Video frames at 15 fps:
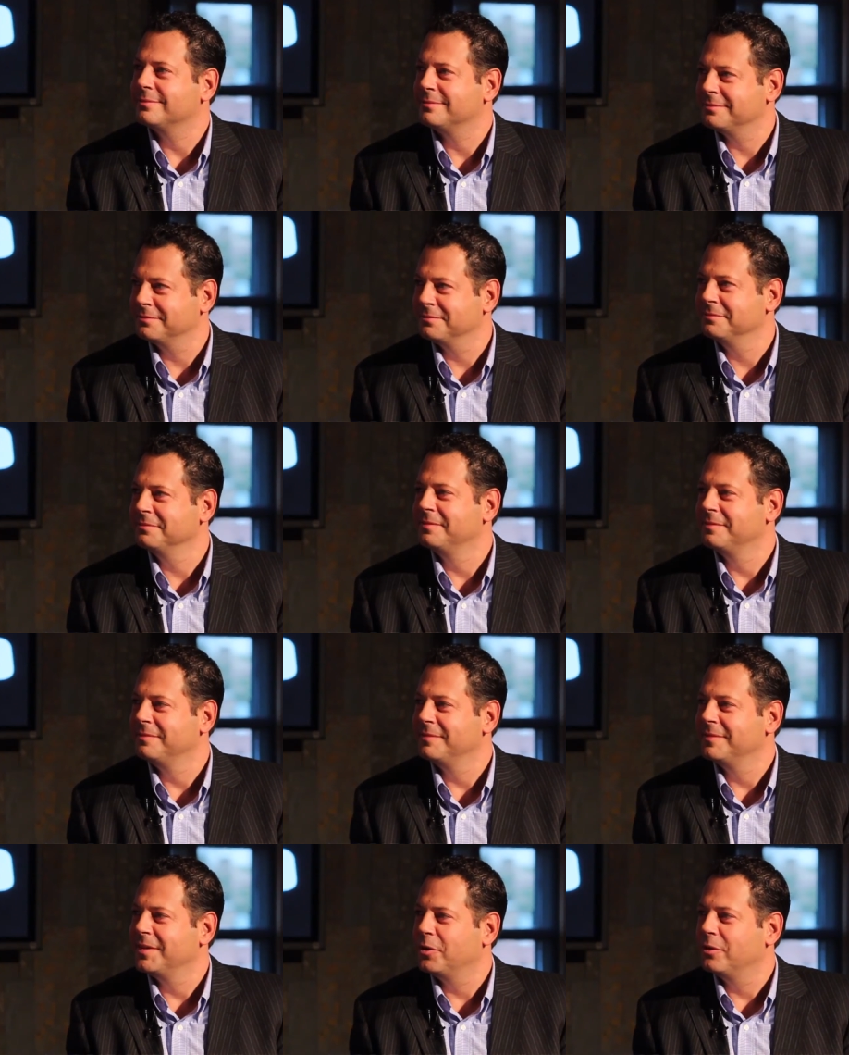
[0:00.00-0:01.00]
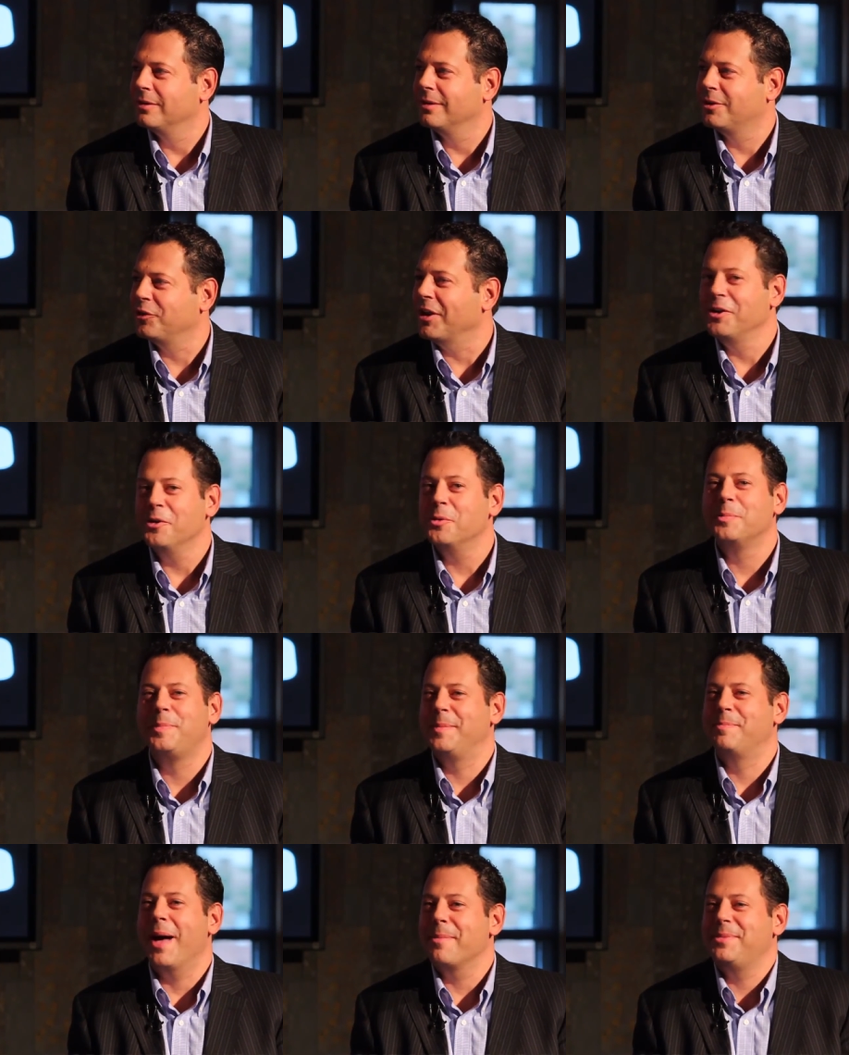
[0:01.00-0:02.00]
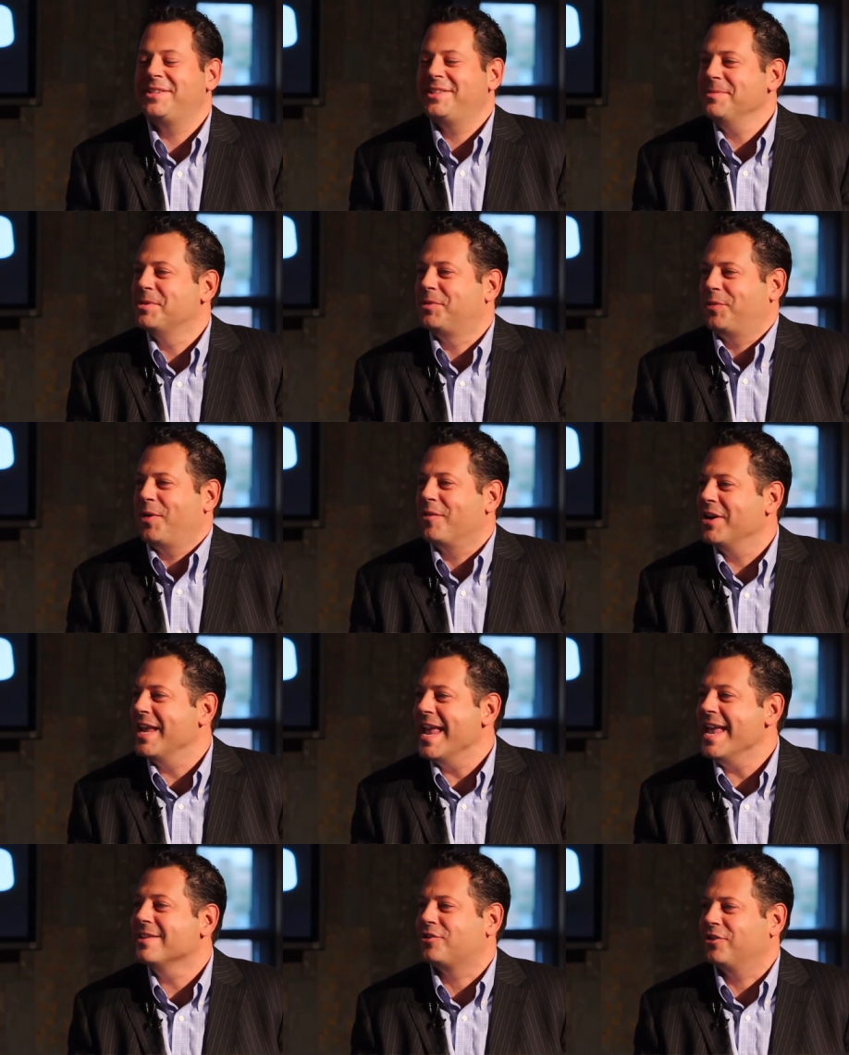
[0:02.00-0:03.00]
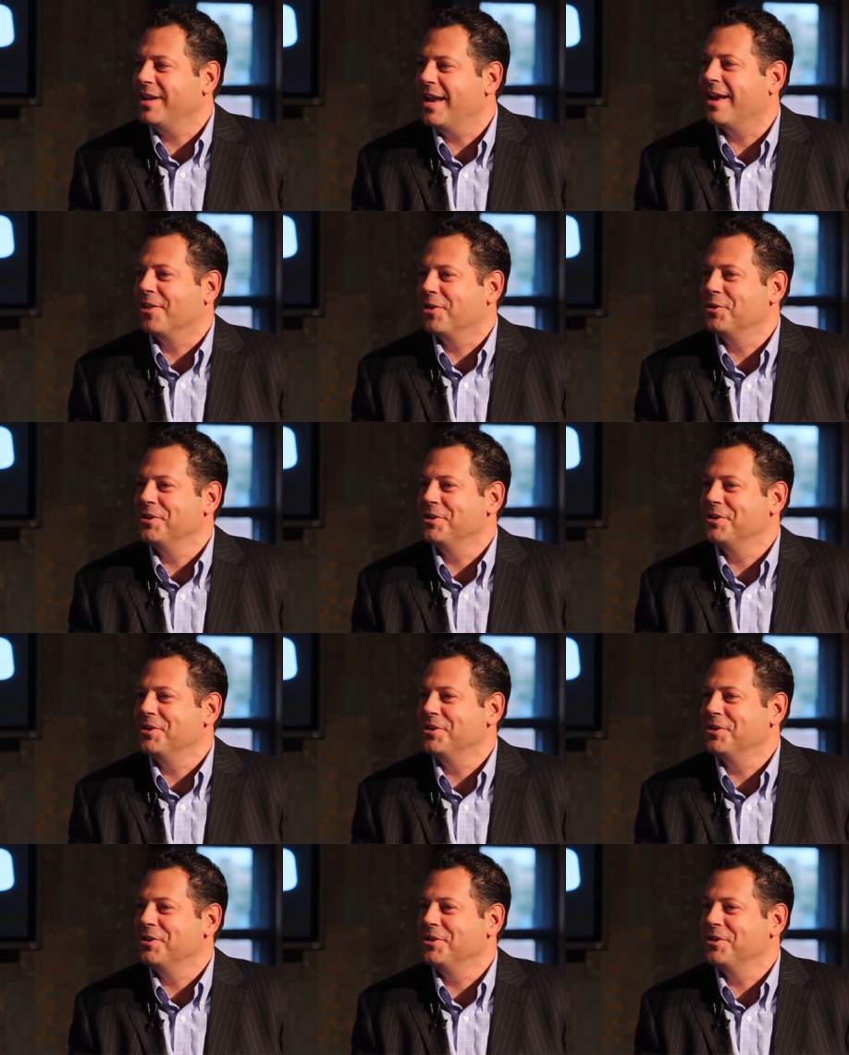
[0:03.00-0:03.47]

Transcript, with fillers: Mm-hmm. Because uh, I know it would be Bobby Simmons for every answer. Yeah, yeah other